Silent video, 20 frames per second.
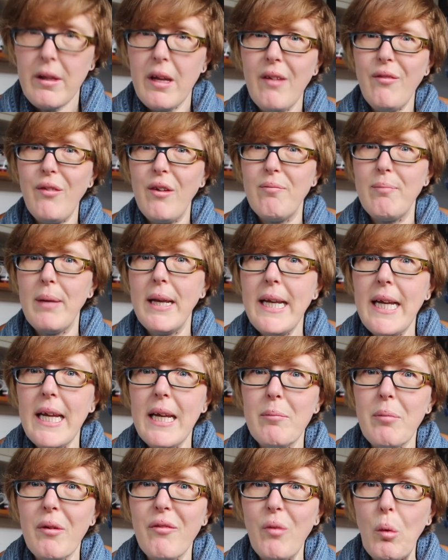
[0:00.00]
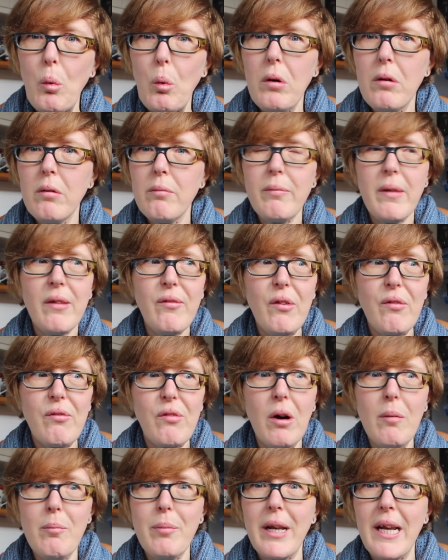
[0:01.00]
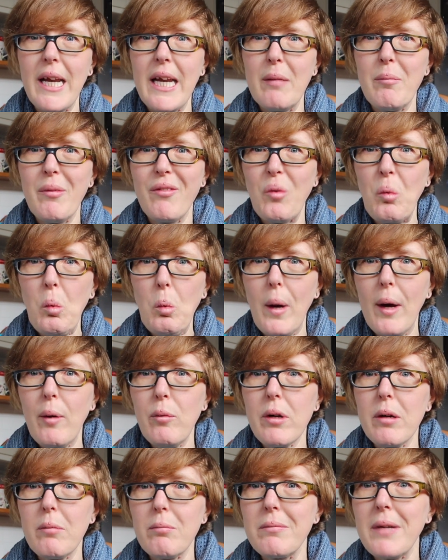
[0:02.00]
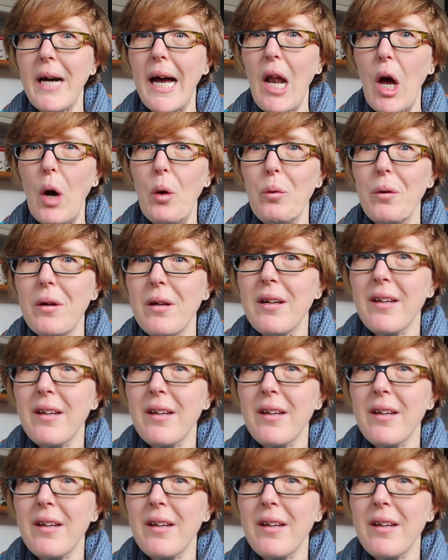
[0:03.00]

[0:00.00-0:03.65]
If you've been here before. If you've not been here before, welcome. Hello.